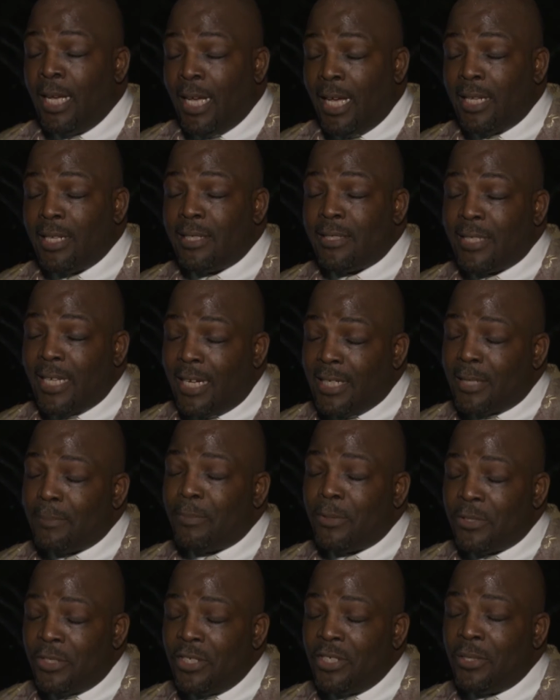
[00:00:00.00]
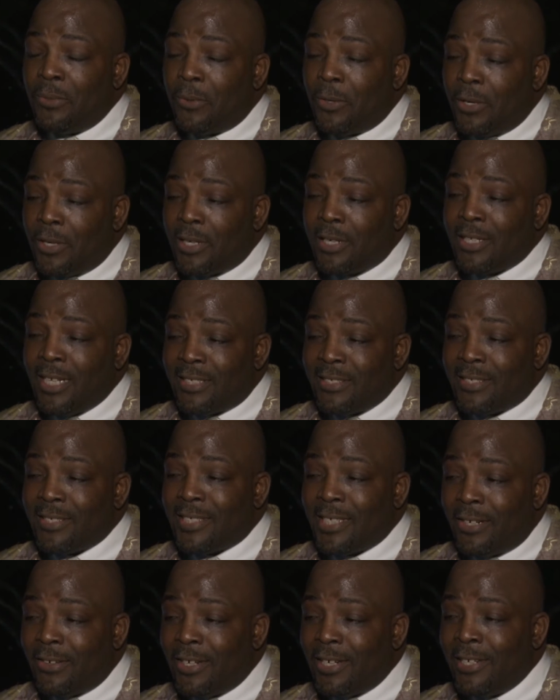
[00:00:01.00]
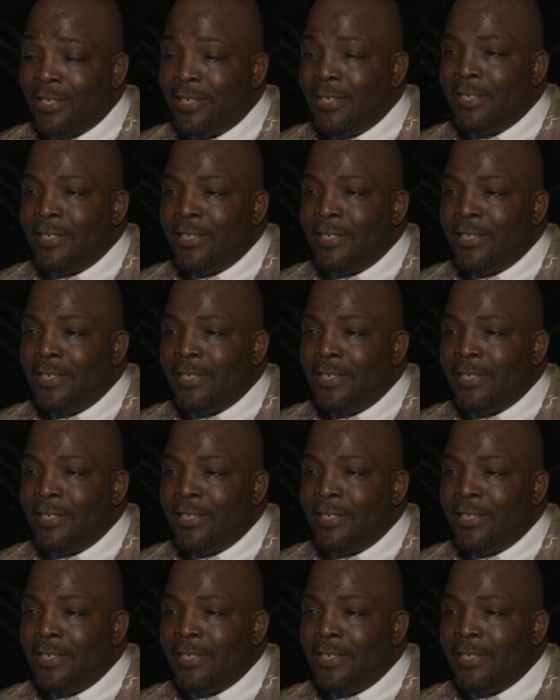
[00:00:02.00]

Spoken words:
and decide to put in the work necessary